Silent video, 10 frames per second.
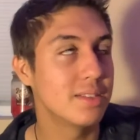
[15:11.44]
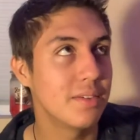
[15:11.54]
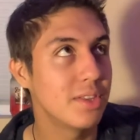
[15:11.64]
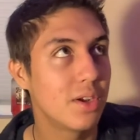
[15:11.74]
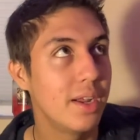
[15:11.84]

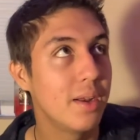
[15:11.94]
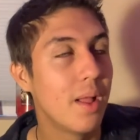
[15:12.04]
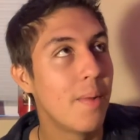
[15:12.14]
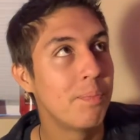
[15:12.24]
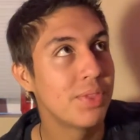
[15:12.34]
7th grade,
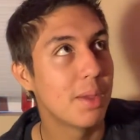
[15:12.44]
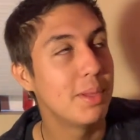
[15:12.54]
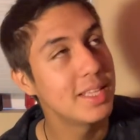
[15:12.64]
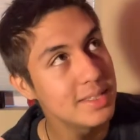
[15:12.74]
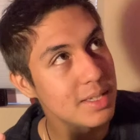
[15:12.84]

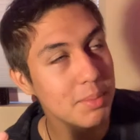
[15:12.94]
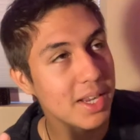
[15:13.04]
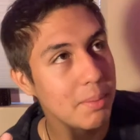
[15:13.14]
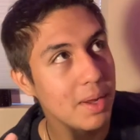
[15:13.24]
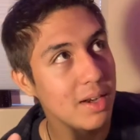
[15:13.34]
But then summer
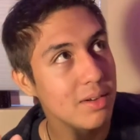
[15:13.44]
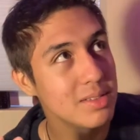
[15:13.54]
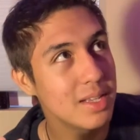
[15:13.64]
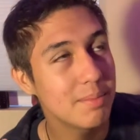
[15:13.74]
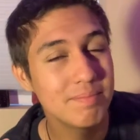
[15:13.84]
came around and I
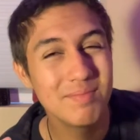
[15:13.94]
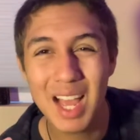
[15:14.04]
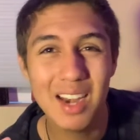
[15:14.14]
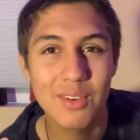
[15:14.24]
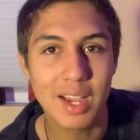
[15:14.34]
was like,
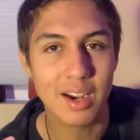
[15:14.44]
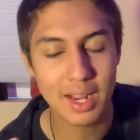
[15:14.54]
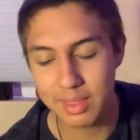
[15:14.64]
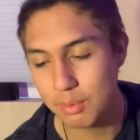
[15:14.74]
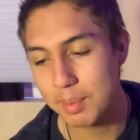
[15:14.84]
I don't care.
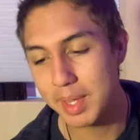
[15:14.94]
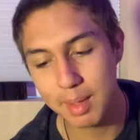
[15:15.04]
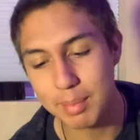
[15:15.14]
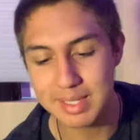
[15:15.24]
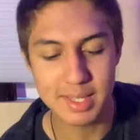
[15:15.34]
And then we
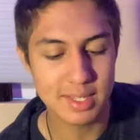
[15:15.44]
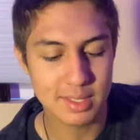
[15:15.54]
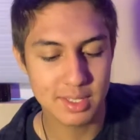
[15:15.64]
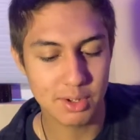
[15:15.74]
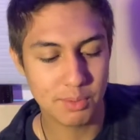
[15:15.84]
became besties.
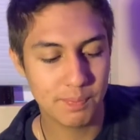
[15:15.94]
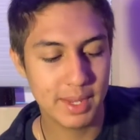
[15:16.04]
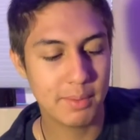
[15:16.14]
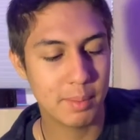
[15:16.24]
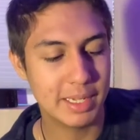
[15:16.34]
So
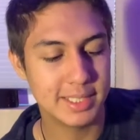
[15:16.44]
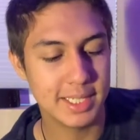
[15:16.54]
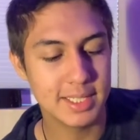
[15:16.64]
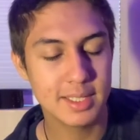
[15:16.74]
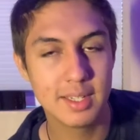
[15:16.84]
now we're
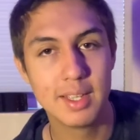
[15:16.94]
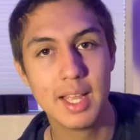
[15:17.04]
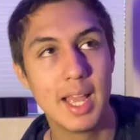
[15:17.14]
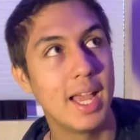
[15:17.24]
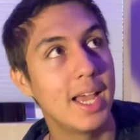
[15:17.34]
besties.
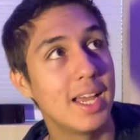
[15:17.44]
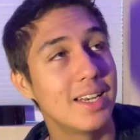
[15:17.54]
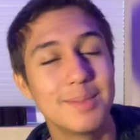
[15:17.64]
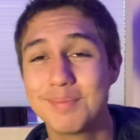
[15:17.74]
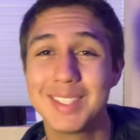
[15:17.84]

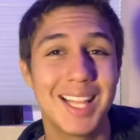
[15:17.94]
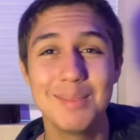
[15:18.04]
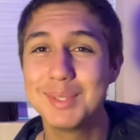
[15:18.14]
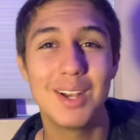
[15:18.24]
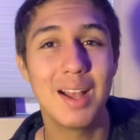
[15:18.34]
And
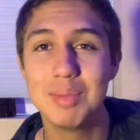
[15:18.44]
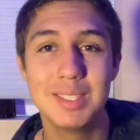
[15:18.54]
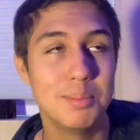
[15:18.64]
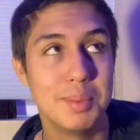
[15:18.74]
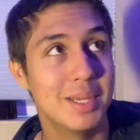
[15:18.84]
I'm so happy
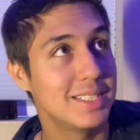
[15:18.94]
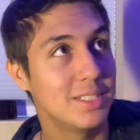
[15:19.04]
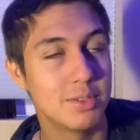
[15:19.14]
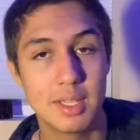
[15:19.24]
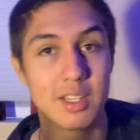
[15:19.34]
to be
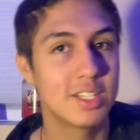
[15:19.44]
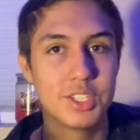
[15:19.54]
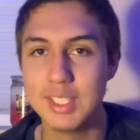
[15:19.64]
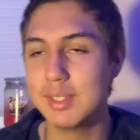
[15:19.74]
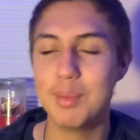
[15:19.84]
besties with her because
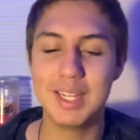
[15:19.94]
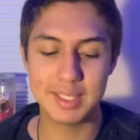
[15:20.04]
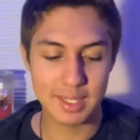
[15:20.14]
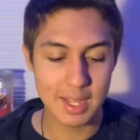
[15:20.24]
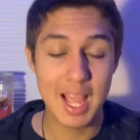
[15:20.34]
she's the
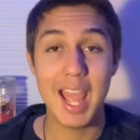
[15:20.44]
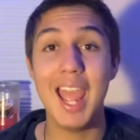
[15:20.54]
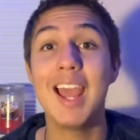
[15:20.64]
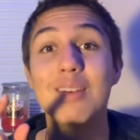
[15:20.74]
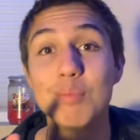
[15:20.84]
best.
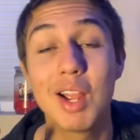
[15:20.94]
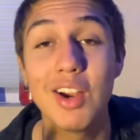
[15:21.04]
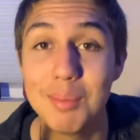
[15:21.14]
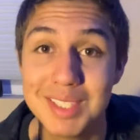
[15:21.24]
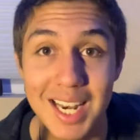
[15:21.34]
And her
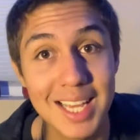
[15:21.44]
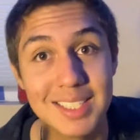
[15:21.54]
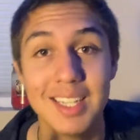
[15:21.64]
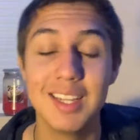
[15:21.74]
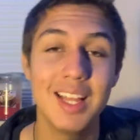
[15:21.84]
name is
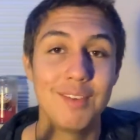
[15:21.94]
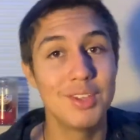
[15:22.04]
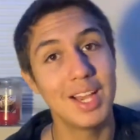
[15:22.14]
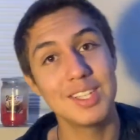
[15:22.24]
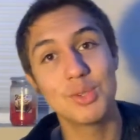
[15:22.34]
Alexa. And if
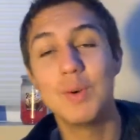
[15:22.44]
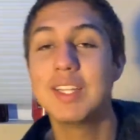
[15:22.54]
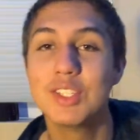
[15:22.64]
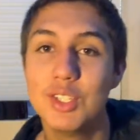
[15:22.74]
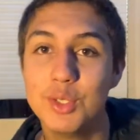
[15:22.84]
you guys
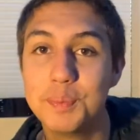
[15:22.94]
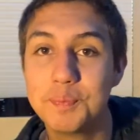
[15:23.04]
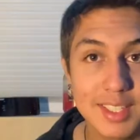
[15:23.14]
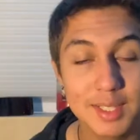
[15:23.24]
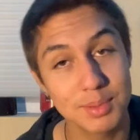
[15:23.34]
want to
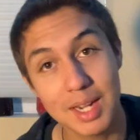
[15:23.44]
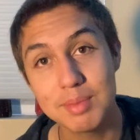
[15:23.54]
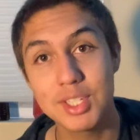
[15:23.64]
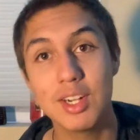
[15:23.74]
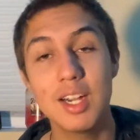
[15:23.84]
subscribe
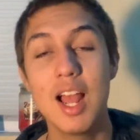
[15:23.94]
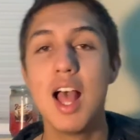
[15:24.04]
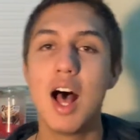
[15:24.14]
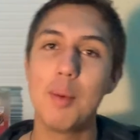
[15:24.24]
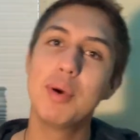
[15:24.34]
to her,
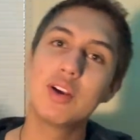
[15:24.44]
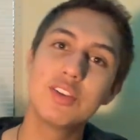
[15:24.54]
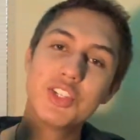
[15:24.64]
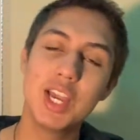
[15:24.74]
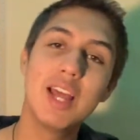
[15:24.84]
I'll put her
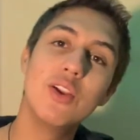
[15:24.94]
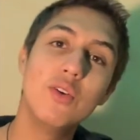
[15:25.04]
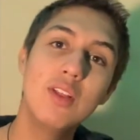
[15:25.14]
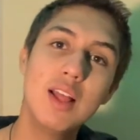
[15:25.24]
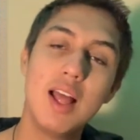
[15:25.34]

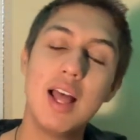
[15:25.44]
channel